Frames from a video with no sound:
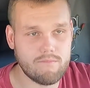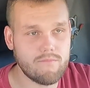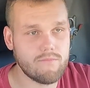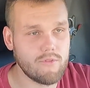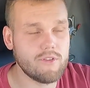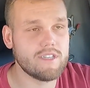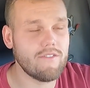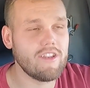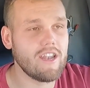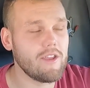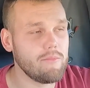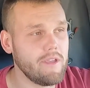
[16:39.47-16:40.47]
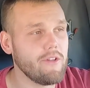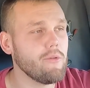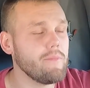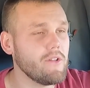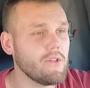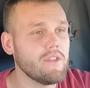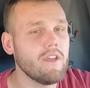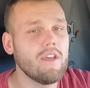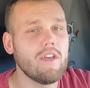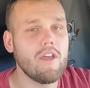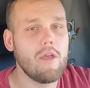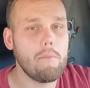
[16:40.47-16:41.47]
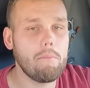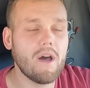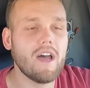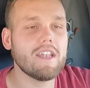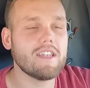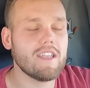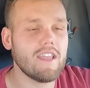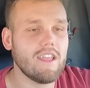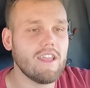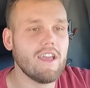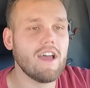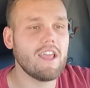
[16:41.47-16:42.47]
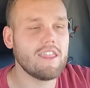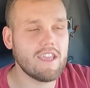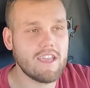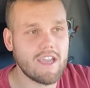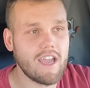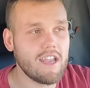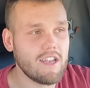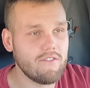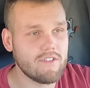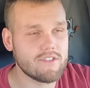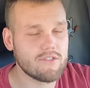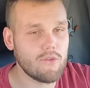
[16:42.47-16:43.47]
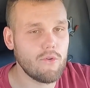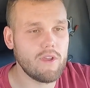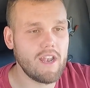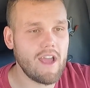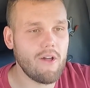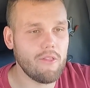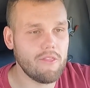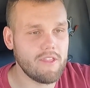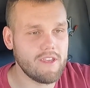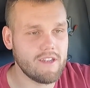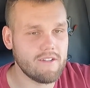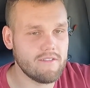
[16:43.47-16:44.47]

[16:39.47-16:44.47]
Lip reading: 379 Peterbilt, but I think it kind of is throwing out that,